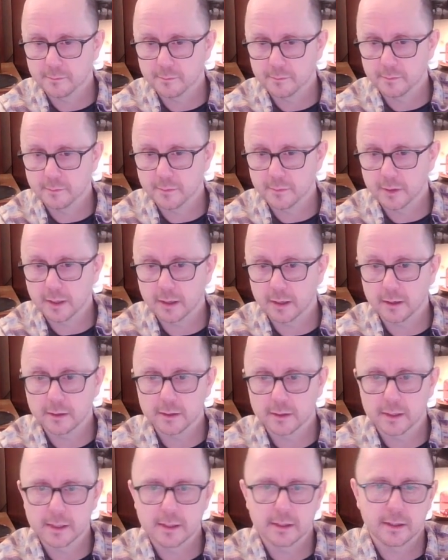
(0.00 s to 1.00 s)

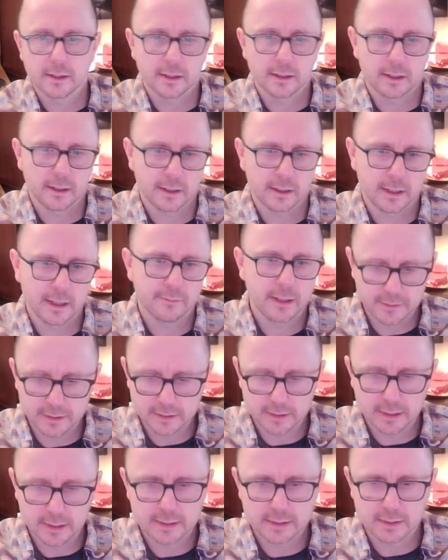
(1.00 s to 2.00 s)
Okay, right. And
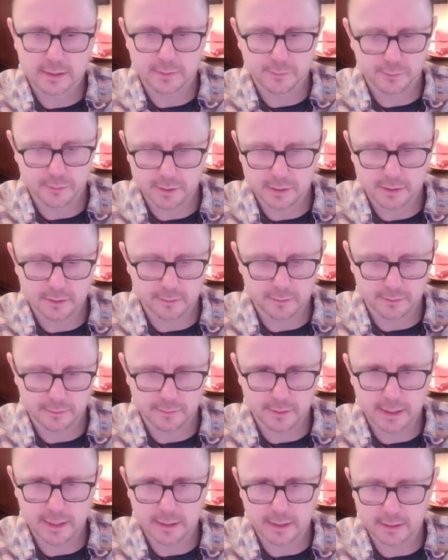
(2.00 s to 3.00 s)
let's just put the 2 and
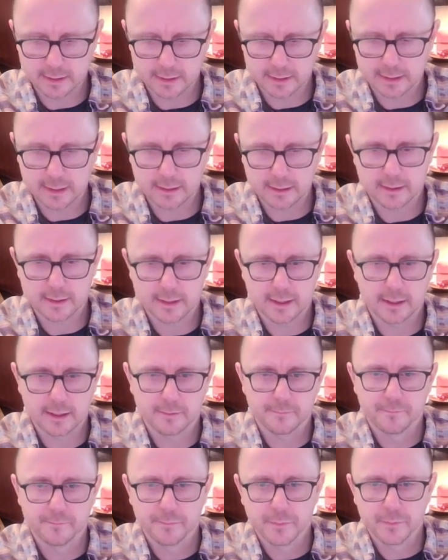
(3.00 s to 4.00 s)
3 in. Let's say they're there.
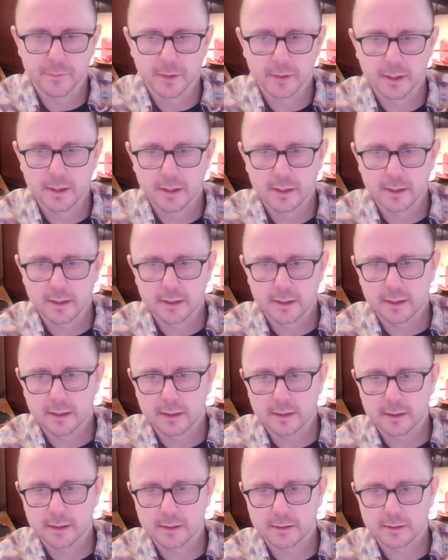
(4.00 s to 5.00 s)
To
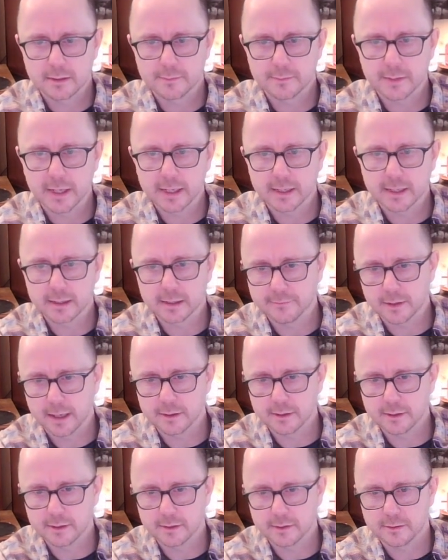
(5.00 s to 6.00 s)
make 11, how do
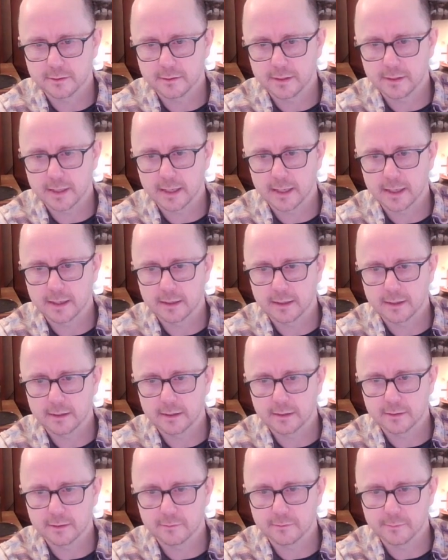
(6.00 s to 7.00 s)
you do that in the
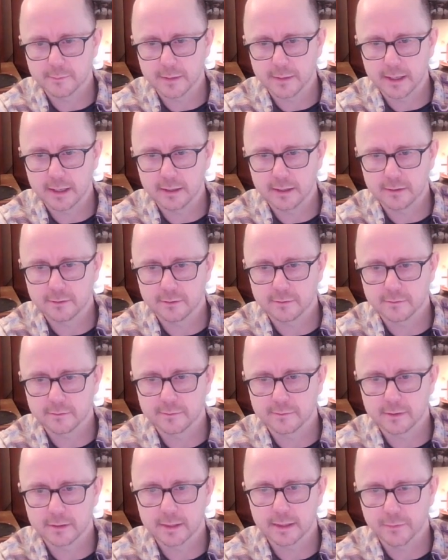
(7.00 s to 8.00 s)
remainder of the thing? You
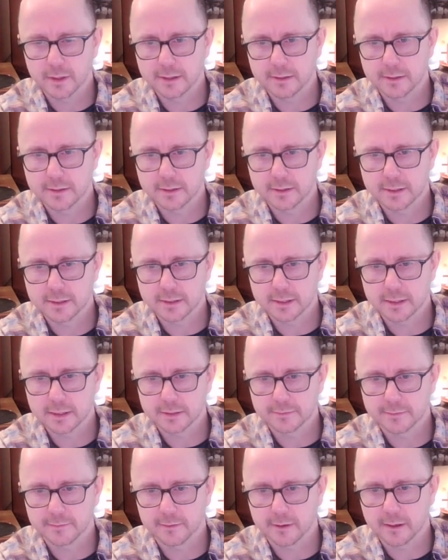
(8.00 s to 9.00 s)
can't use 6, 5.
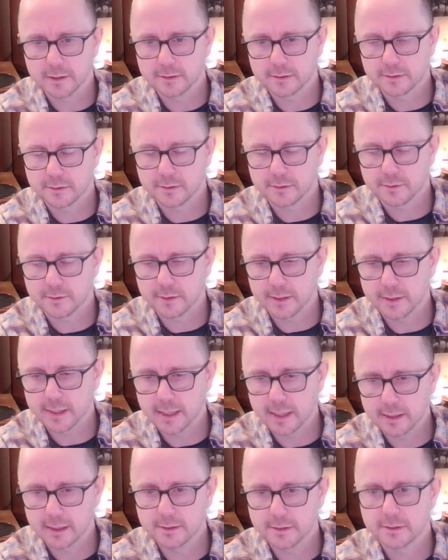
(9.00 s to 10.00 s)
You can't use 3, 8. You
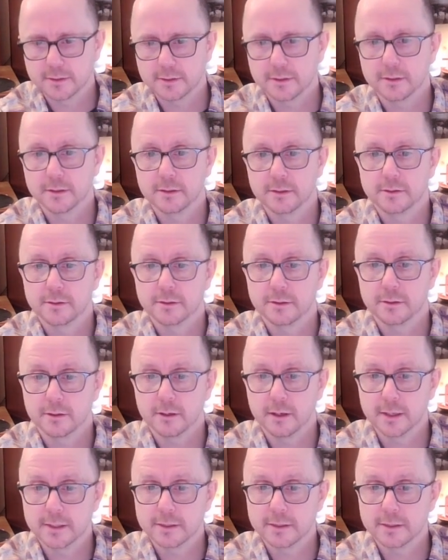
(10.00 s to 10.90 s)
can't use 2, 9.